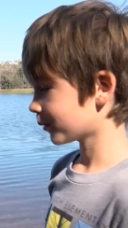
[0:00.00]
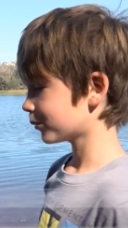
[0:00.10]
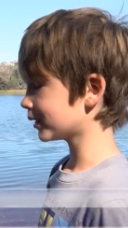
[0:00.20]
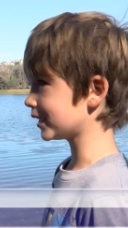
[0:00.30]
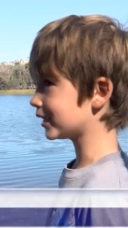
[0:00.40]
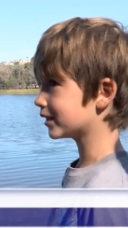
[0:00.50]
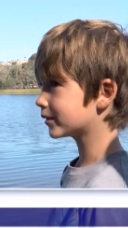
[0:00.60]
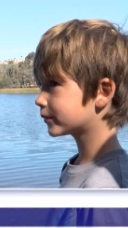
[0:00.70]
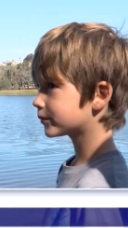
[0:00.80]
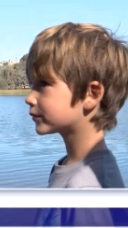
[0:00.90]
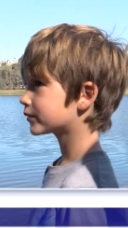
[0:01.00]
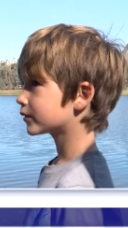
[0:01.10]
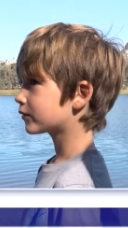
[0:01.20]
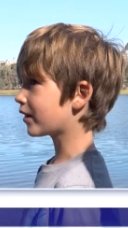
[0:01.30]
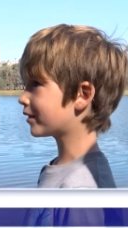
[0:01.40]
we
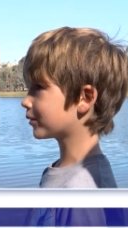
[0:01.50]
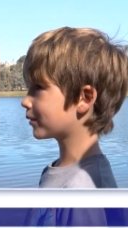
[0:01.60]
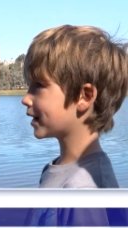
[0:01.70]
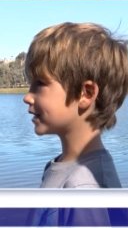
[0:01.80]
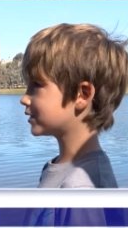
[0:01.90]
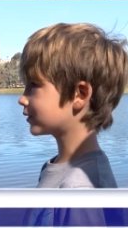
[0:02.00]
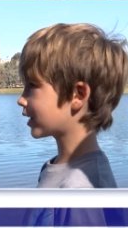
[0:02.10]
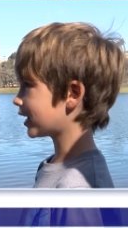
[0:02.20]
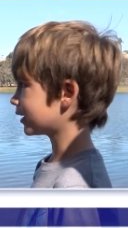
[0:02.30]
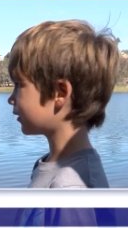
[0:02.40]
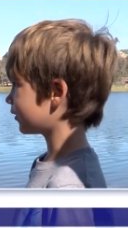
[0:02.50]
found a way to kind